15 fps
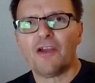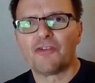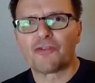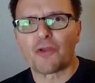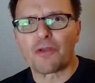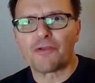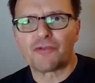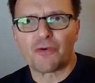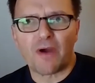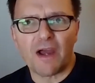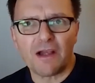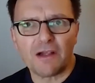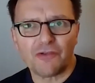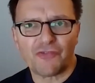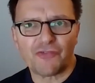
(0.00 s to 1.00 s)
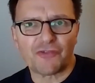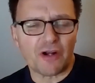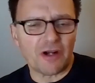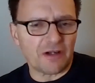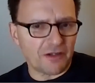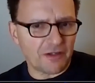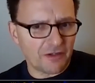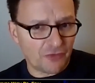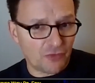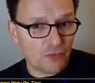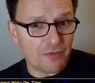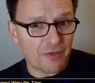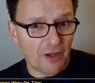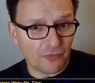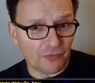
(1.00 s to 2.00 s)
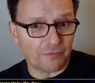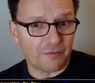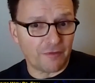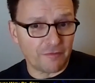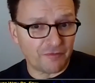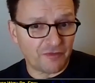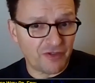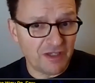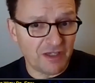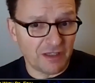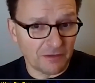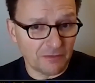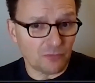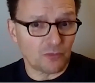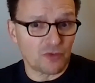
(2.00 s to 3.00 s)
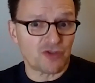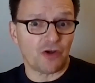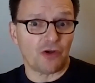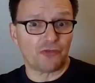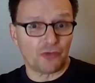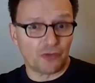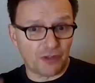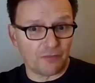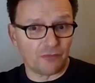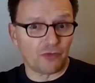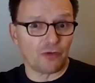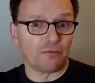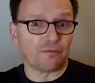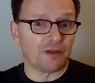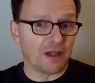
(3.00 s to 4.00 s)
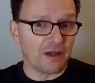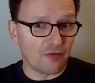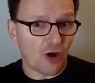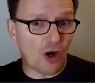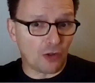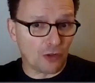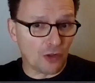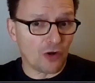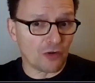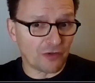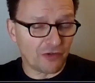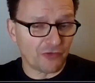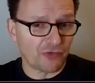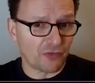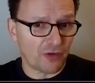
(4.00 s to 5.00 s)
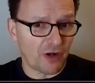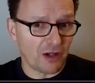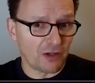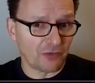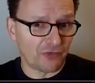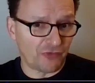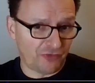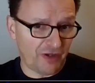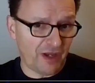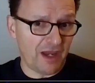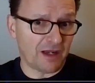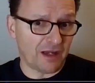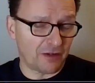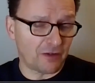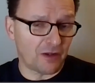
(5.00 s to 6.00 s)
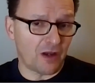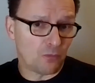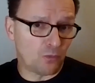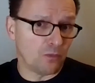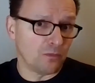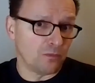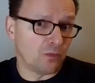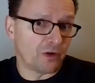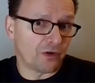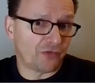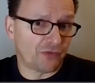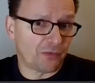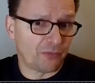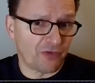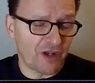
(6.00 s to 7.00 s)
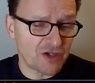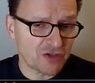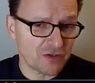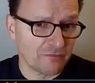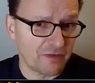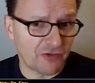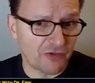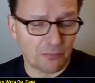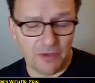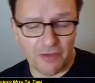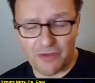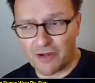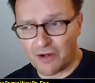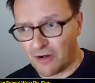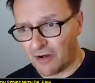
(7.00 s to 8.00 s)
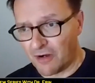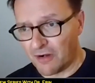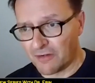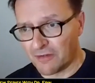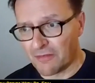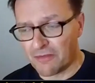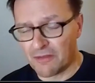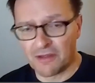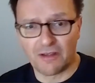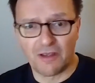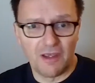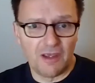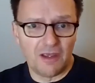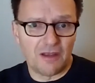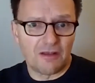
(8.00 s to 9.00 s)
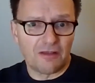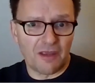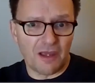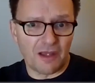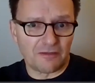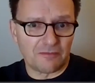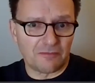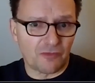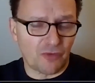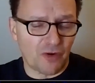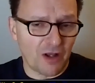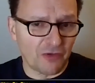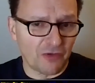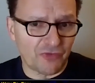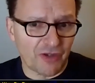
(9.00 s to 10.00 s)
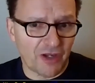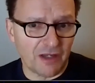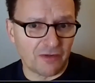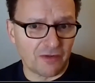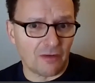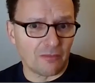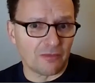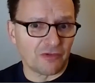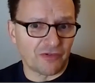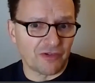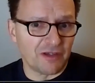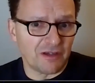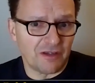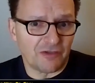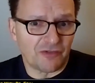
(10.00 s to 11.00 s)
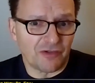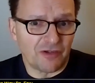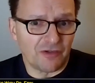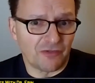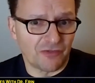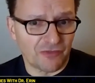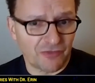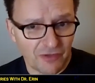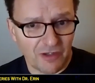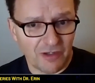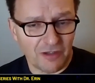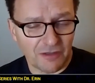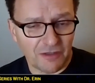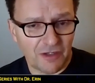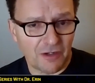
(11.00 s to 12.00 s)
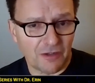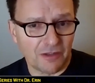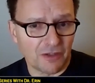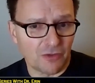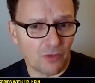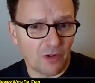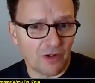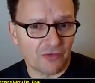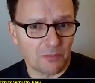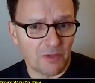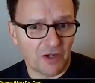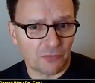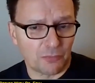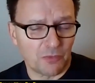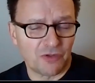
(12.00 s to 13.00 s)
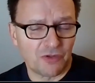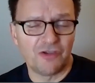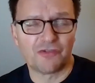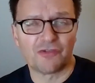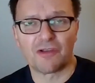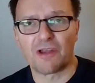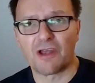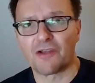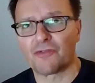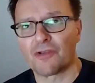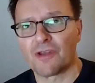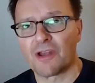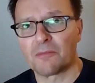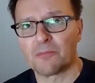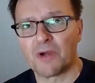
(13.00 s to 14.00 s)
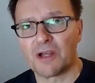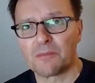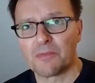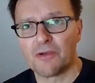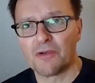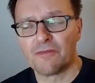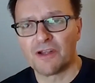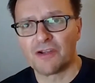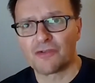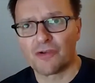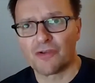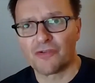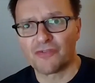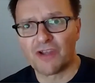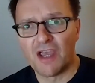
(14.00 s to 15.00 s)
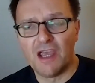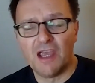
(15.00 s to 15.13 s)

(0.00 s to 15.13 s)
So the trial started in 2015, which also gives you a flavor how long these trials take and how, what a substantial investment they are. And I think that trial site obviously is is uh, carrying quite some expertise in that, so that might be of interest.